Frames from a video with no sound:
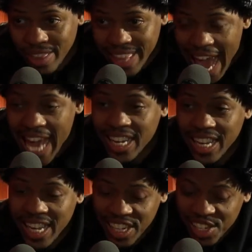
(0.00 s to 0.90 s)
That
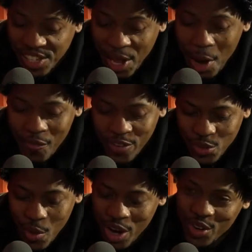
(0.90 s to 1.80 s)
in itself is
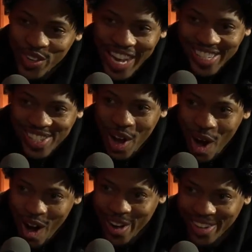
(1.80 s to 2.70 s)
what creates the
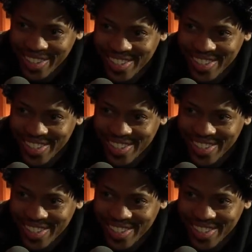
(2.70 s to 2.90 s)
artist.